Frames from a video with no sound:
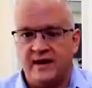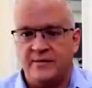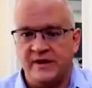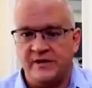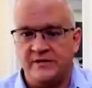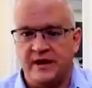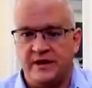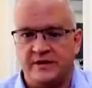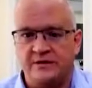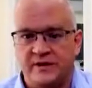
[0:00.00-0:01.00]
business
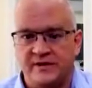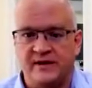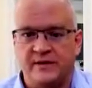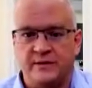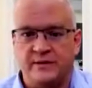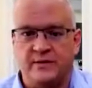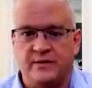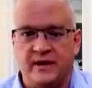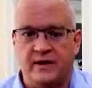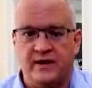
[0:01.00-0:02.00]
model towards an institutional
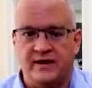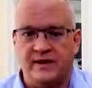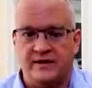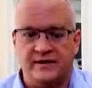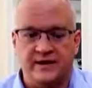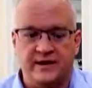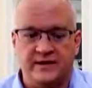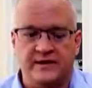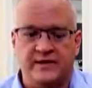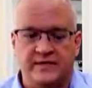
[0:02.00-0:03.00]
model. And we think that's going to
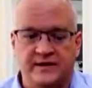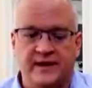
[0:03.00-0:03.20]
continue over